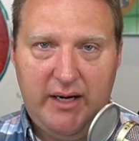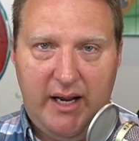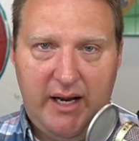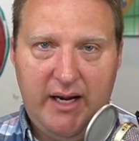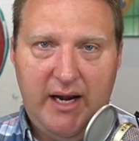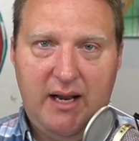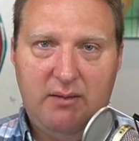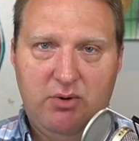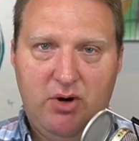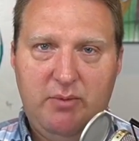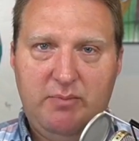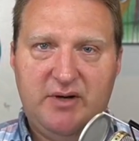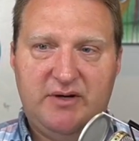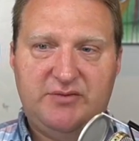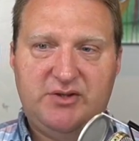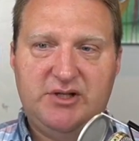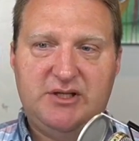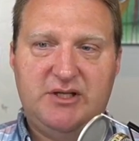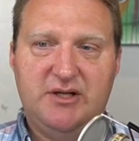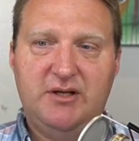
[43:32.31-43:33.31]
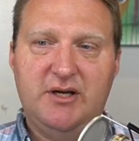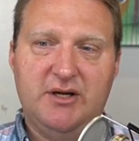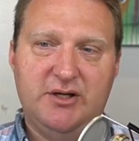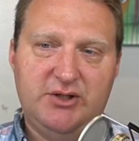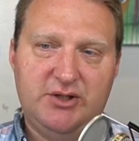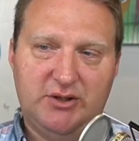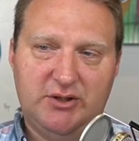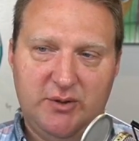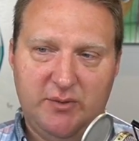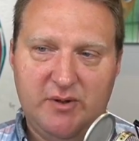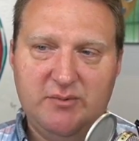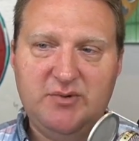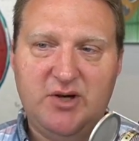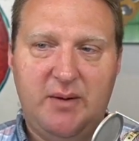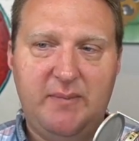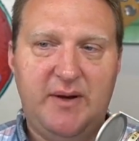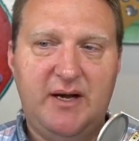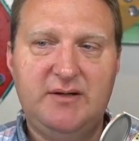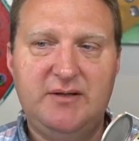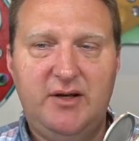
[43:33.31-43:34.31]
and name her, but if she's still here, she'll know what I'm
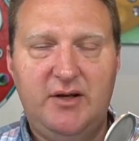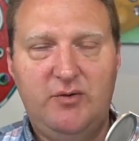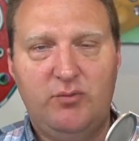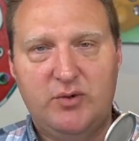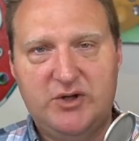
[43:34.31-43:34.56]
talking about.